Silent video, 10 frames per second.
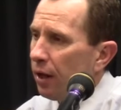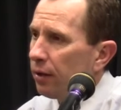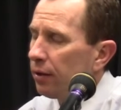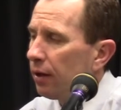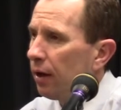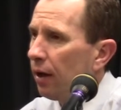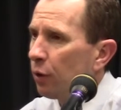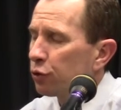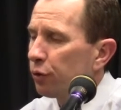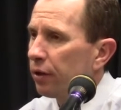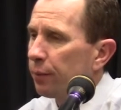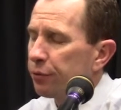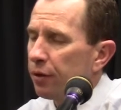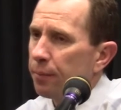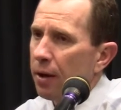I was really
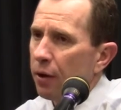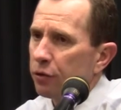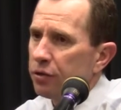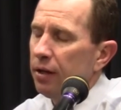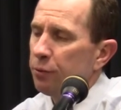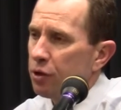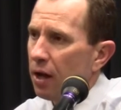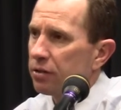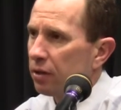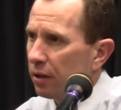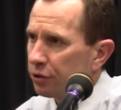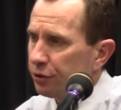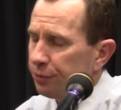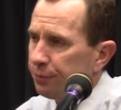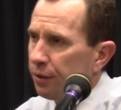upset about our team shot
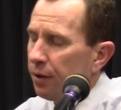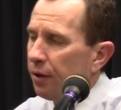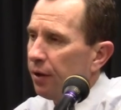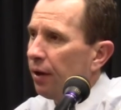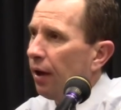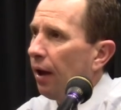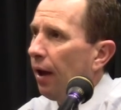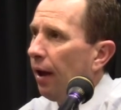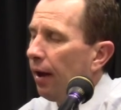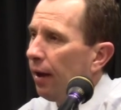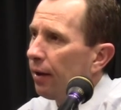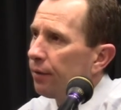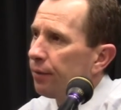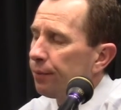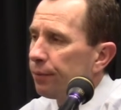selection, and
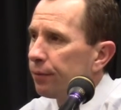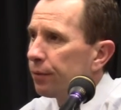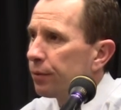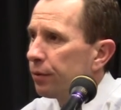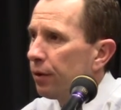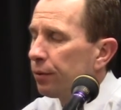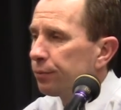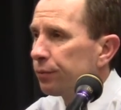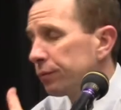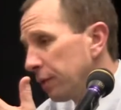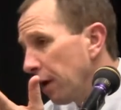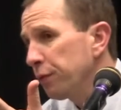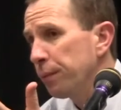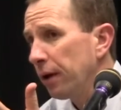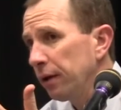you know,
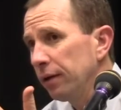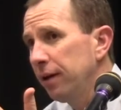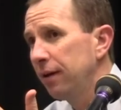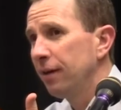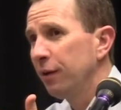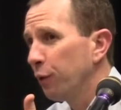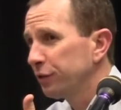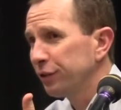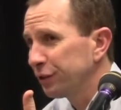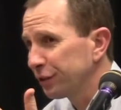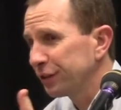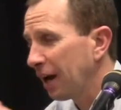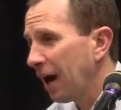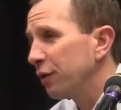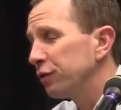everybody. It wasn't just
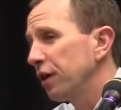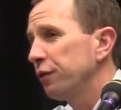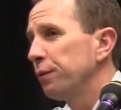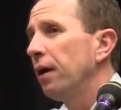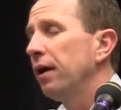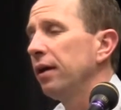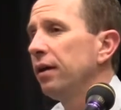Scott; it was everybody.